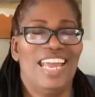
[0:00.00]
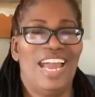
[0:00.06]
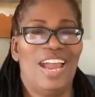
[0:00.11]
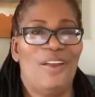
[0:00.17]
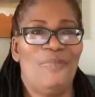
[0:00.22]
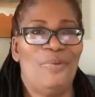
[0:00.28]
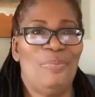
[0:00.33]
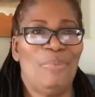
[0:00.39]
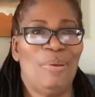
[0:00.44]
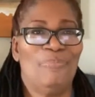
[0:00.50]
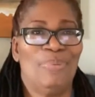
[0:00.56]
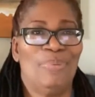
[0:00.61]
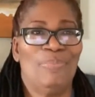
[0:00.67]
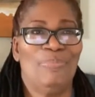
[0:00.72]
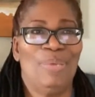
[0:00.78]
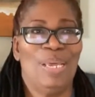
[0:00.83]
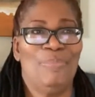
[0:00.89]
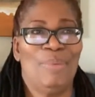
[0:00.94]
I
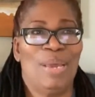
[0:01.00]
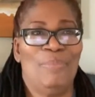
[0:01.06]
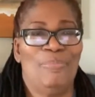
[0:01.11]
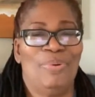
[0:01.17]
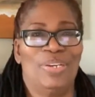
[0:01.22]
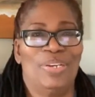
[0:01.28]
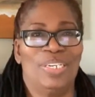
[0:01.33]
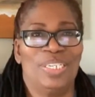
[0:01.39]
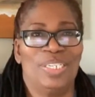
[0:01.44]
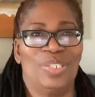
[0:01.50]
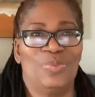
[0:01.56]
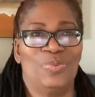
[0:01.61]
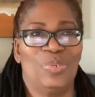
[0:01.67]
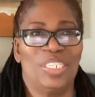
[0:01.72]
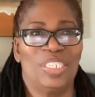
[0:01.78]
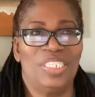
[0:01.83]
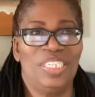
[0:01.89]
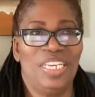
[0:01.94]
remember me and my brothers
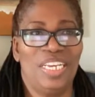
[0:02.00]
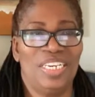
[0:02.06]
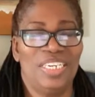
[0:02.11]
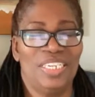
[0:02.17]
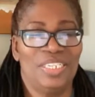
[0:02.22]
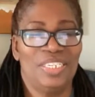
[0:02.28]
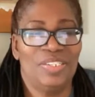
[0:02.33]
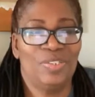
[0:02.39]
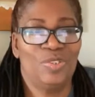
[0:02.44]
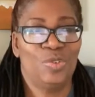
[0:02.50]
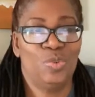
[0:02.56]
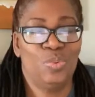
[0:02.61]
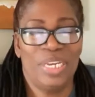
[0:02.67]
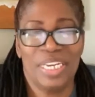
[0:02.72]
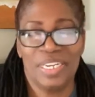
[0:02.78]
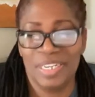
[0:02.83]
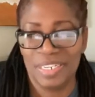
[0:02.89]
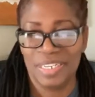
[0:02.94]
would take this
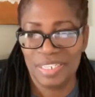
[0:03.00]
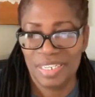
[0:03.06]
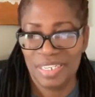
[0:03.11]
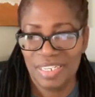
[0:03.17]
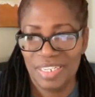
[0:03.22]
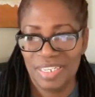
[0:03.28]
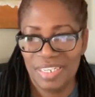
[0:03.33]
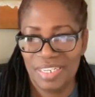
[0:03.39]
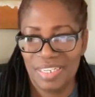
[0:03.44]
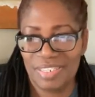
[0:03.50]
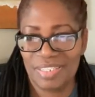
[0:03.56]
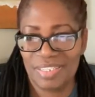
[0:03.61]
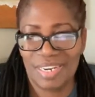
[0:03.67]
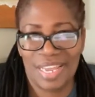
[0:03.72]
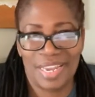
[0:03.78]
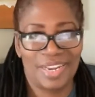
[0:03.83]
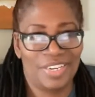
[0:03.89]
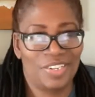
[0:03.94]
twig.
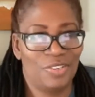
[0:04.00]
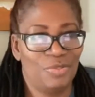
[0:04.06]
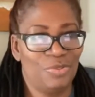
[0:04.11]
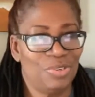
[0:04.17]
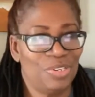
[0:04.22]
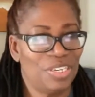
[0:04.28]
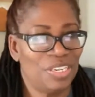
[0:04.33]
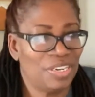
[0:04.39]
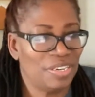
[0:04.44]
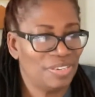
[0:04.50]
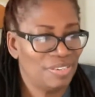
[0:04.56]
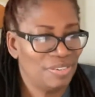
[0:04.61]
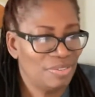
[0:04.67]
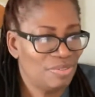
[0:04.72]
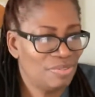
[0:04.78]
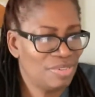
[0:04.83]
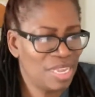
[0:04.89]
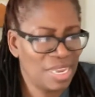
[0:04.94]
It's like a tree,
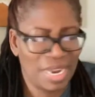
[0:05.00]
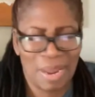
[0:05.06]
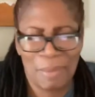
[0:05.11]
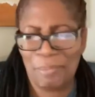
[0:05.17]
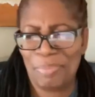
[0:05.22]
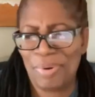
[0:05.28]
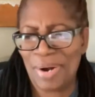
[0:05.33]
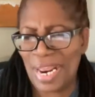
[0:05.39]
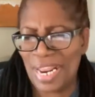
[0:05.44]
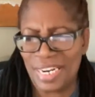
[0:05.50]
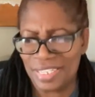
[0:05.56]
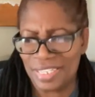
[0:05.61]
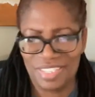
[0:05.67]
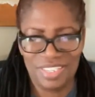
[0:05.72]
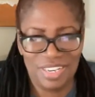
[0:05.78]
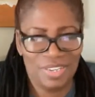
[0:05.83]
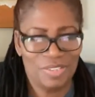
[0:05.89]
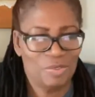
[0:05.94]
like a
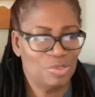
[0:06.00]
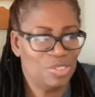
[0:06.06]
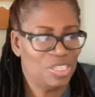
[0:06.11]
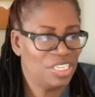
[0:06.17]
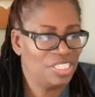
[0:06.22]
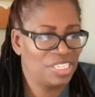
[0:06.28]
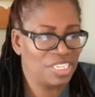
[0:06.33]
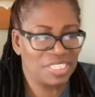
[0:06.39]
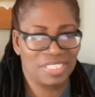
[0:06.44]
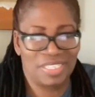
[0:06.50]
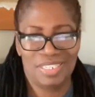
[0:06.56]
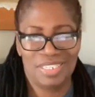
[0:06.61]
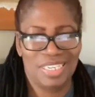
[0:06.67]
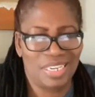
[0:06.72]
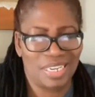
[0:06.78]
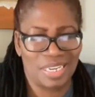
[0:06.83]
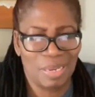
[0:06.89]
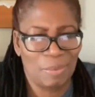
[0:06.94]
branch, you just
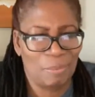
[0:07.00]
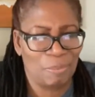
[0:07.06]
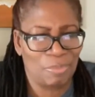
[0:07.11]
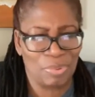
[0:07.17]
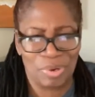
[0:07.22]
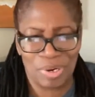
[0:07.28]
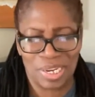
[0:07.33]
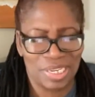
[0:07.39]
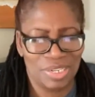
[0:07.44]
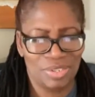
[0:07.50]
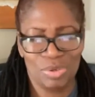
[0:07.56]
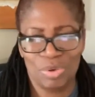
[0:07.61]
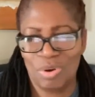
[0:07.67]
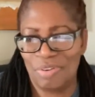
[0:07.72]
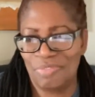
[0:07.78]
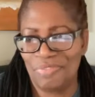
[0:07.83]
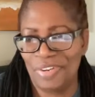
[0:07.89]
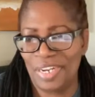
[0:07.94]
take it, break it
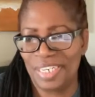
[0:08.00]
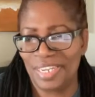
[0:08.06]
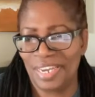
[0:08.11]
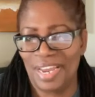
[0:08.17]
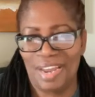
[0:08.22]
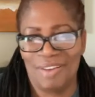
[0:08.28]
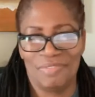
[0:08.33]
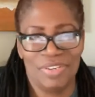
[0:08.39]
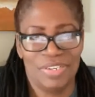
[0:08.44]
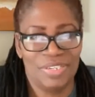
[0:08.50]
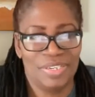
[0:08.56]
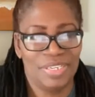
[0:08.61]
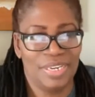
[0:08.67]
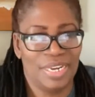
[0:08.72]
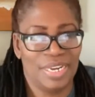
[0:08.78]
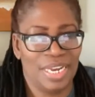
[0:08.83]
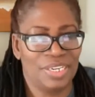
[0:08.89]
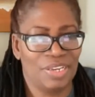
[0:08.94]
off, and you have it
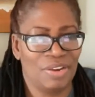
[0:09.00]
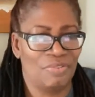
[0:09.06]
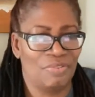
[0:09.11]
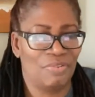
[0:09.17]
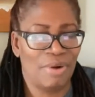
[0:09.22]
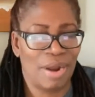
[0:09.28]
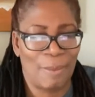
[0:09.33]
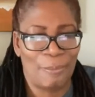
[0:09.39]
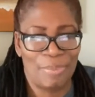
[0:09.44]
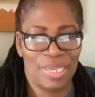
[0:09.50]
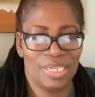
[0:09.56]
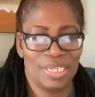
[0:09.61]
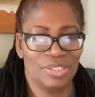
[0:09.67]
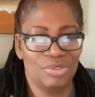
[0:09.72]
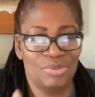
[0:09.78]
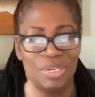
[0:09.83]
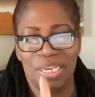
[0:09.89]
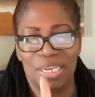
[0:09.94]
there, and you wrap
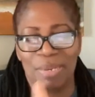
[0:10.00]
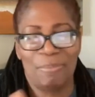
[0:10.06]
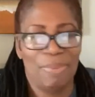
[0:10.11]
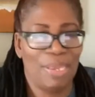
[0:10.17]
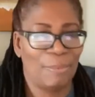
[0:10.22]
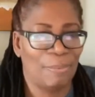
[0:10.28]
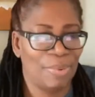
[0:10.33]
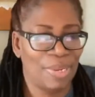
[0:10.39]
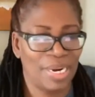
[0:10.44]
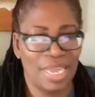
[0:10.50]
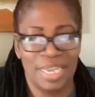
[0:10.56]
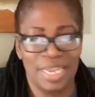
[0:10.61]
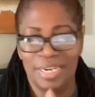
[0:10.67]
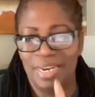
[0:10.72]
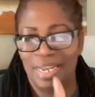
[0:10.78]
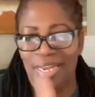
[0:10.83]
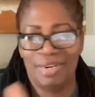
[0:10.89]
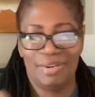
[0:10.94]
in toilet paper
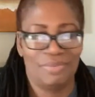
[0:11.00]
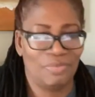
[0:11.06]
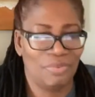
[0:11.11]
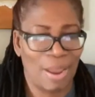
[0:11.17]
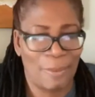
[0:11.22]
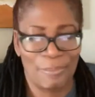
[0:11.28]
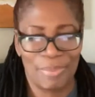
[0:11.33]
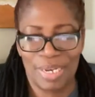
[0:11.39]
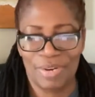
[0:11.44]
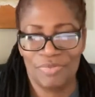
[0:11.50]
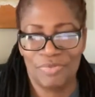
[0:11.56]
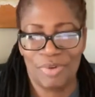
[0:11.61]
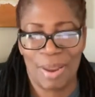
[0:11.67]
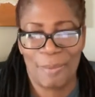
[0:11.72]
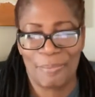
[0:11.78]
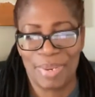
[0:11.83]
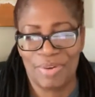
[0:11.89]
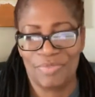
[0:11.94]
like that,
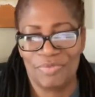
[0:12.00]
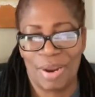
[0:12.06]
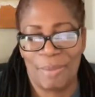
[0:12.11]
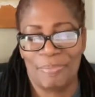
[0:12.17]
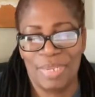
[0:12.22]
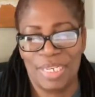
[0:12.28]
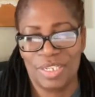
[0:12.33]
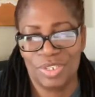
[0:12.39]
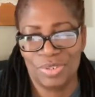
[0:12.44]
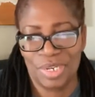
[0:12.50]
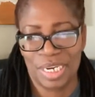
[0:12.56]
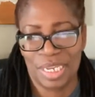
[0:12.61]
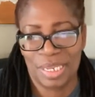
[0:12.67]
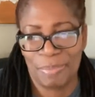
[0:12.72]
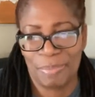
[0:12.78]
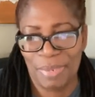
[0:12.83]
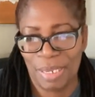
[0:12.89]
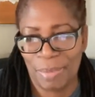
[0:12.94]
wrapping
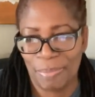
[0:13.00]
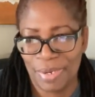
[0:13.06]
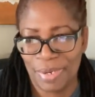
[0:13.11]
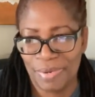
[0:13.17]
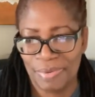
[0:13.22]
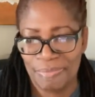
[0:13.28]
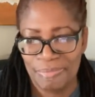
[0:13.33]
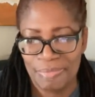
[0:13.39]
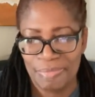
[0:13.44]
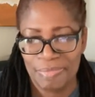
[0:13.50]
toilet paper.